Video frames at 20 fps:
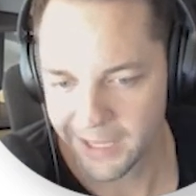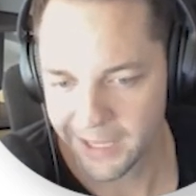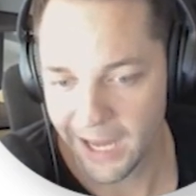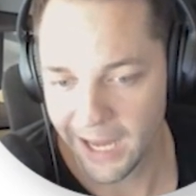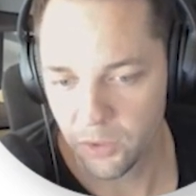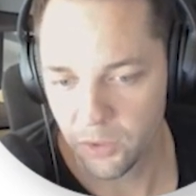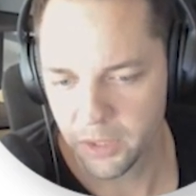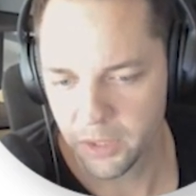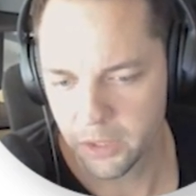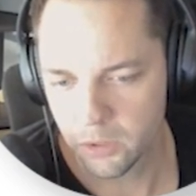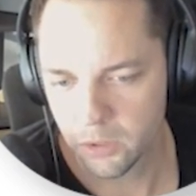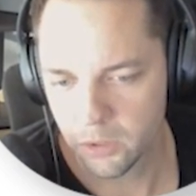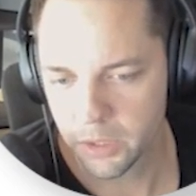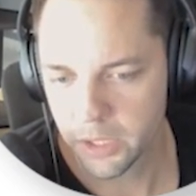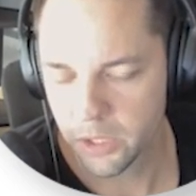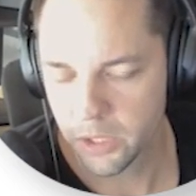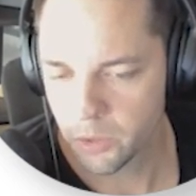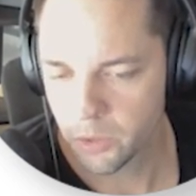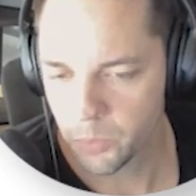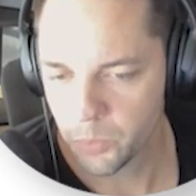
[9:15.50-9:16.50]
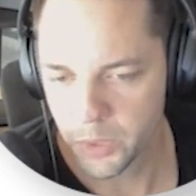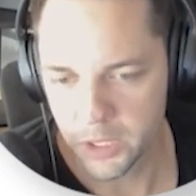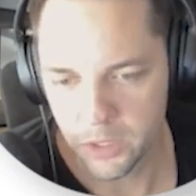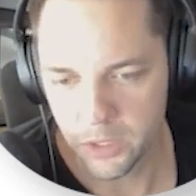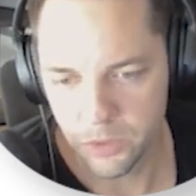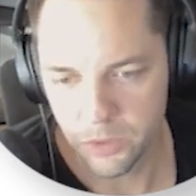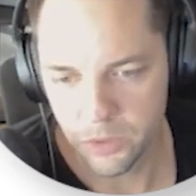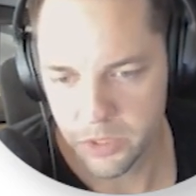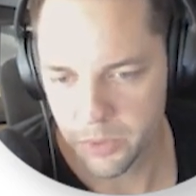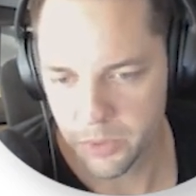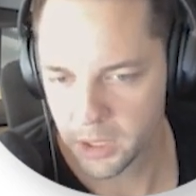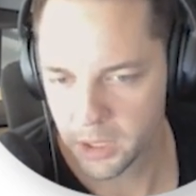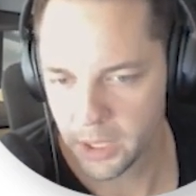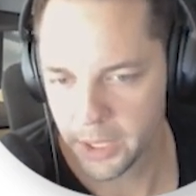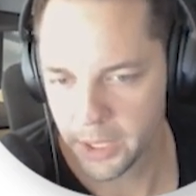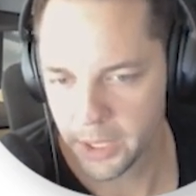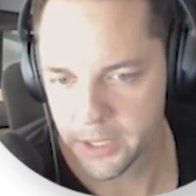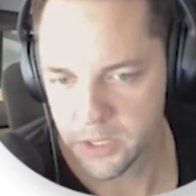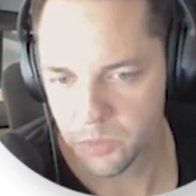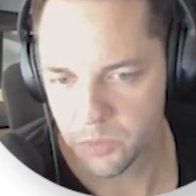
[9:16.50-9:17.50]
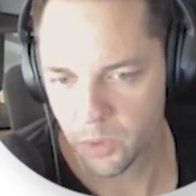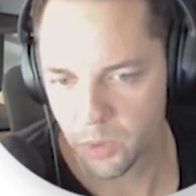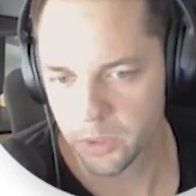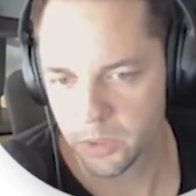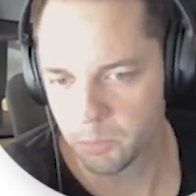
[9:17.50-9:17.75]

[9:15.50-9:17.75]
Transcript: calculator on here that we use with clients where,